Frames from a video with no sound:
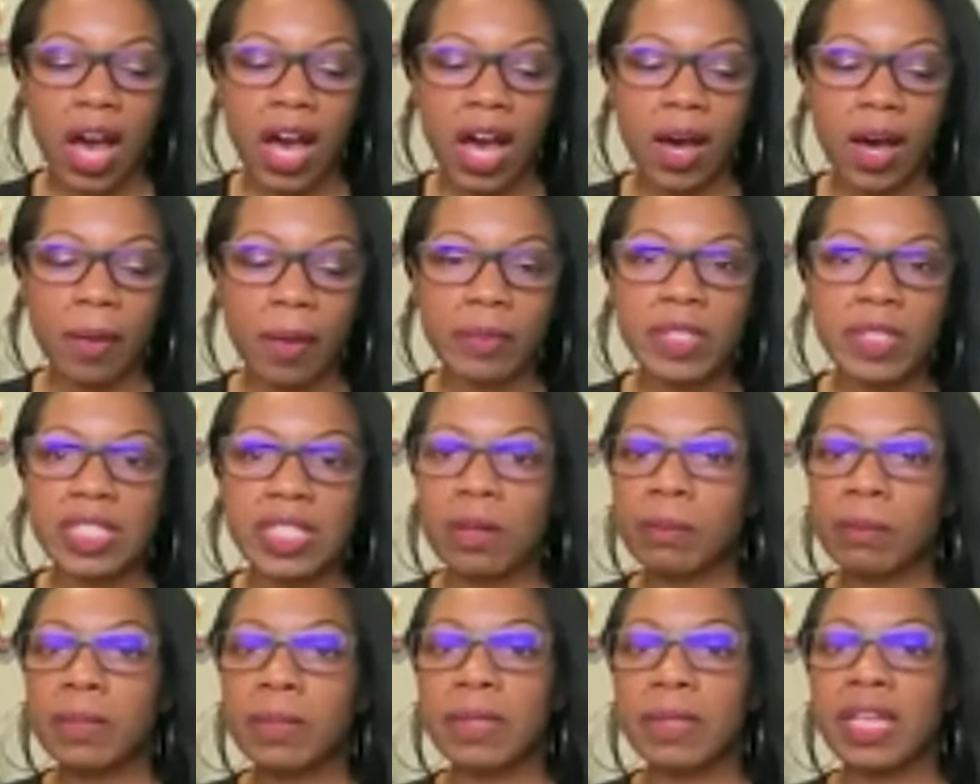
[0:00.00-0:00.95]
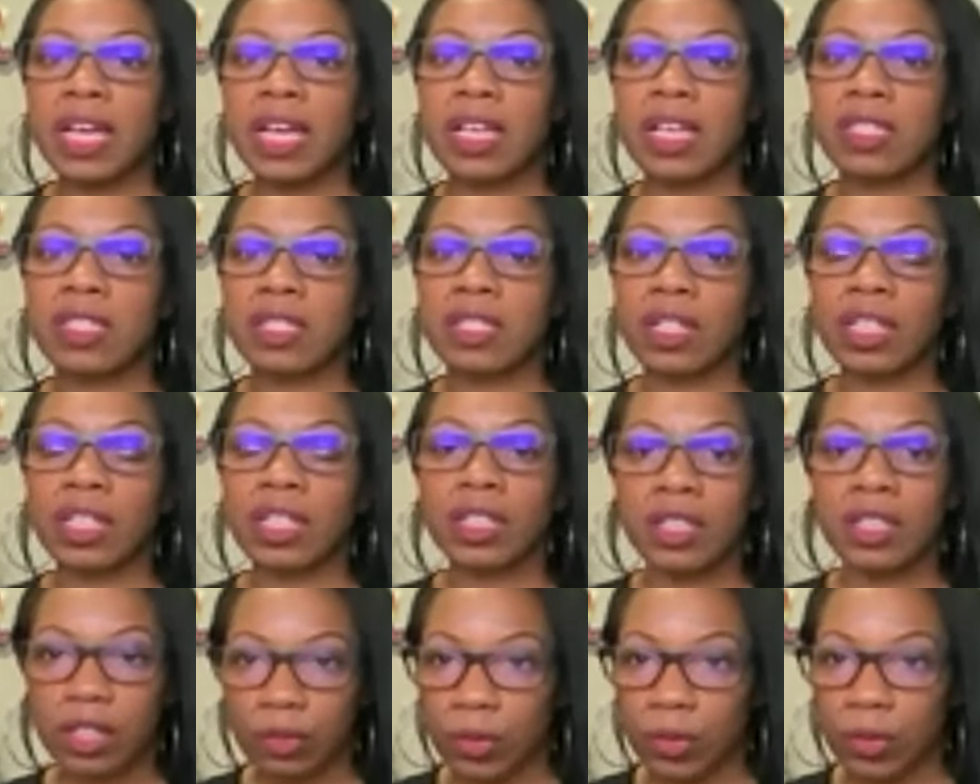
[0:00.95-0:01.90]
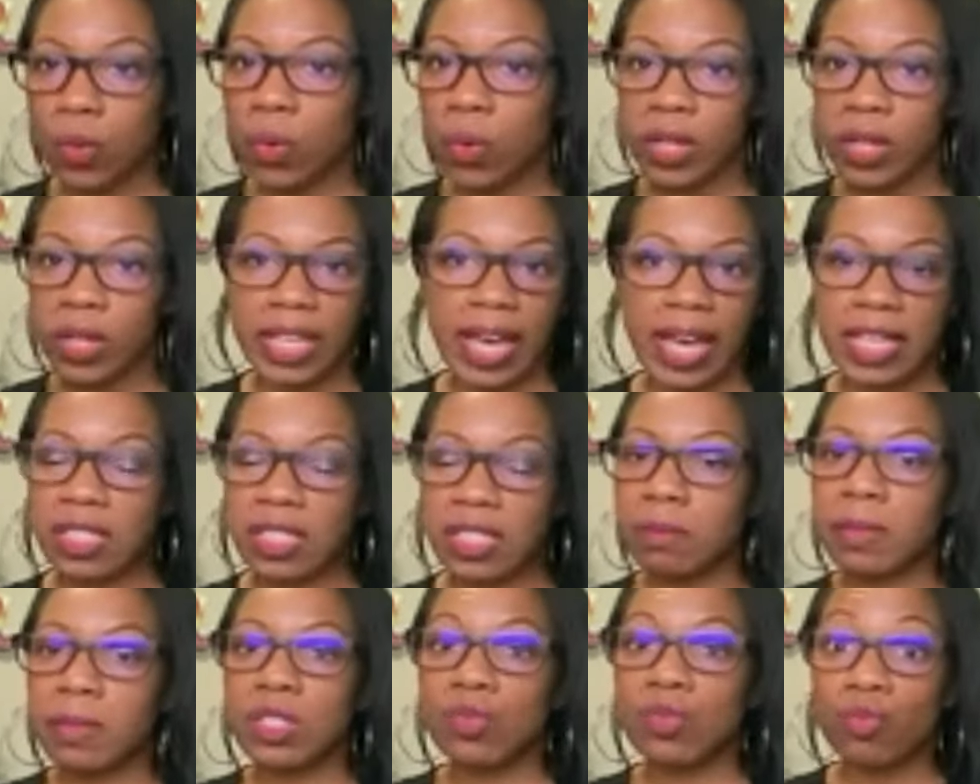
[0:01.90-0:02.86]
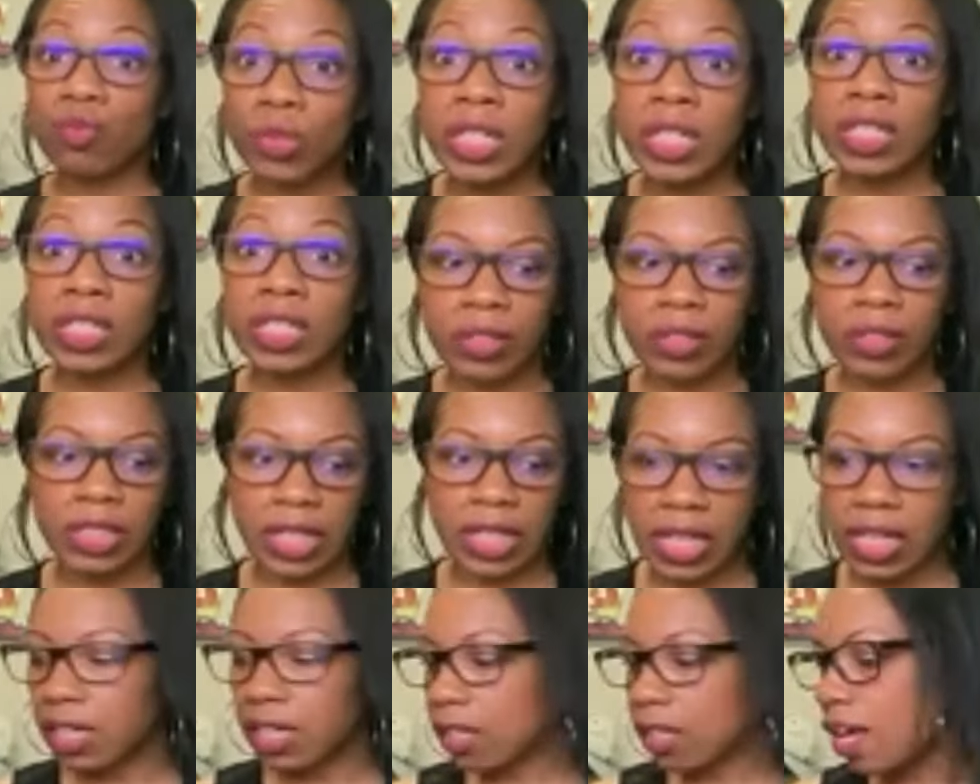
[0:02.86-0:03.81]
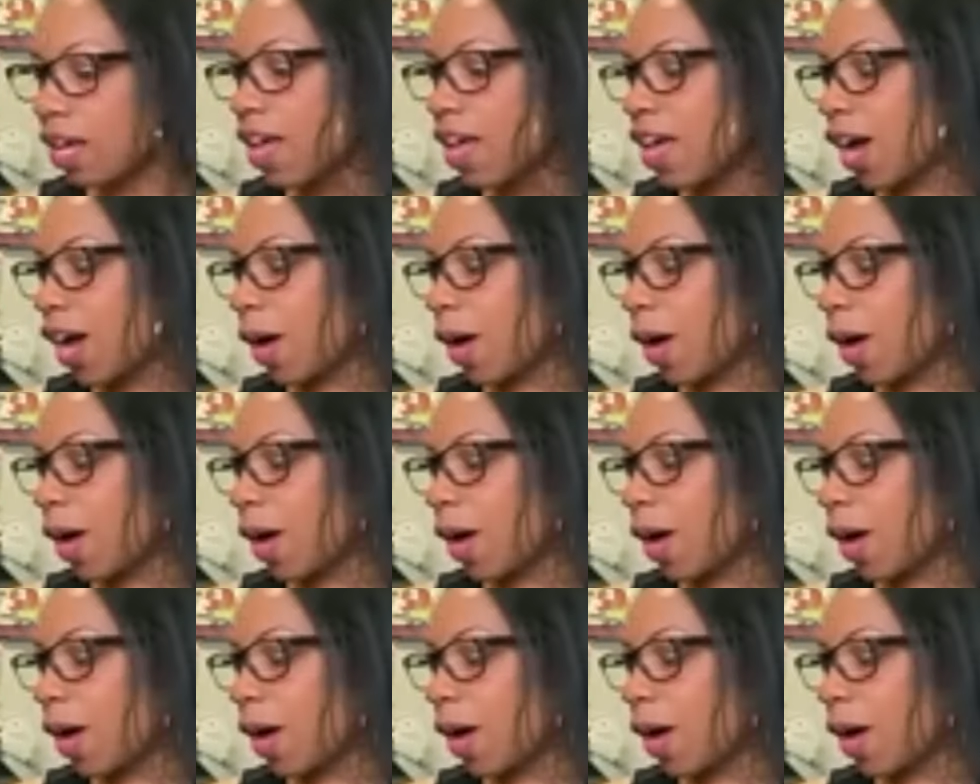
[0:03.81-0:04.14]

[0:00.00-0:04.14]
Um, simply because a clitoral orgasm is really, really good,